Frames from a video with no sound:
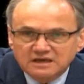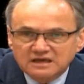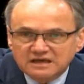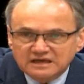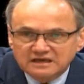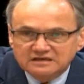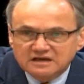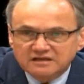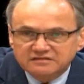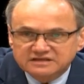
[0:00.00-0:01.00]
in
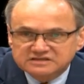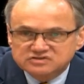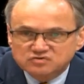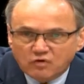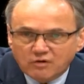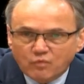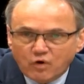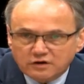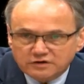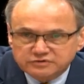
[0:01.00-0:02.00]
the
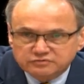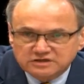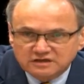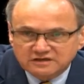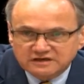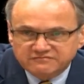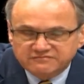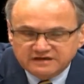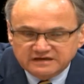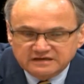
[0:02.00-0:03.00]
stormwater utility
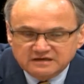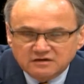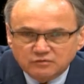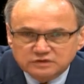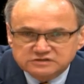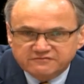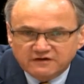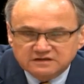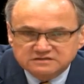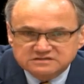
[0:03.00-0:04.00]
fee, which
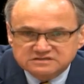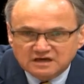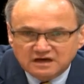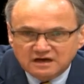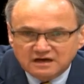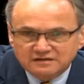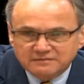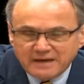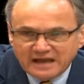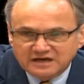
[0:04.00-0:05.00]
funds the
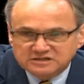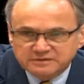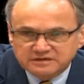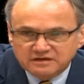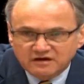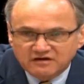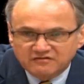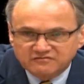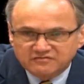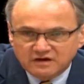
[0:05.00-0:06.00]
management
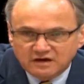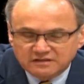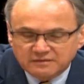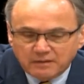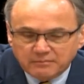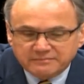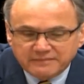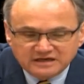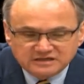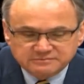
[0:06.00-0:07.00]
of the public
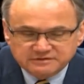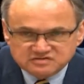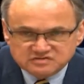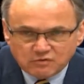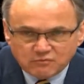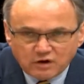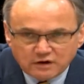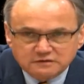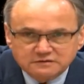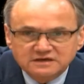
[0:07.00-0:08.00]
management of
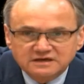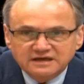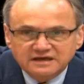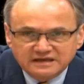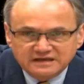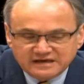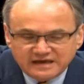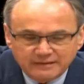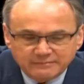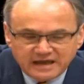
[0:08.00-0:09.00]
stormwater in
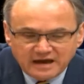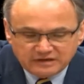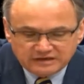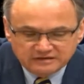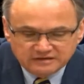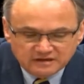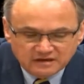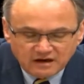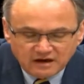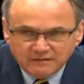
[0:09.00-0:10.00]
DeKalb County.
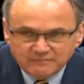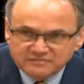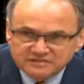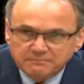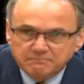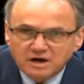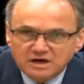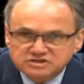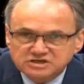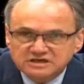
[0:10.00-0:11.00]
The budget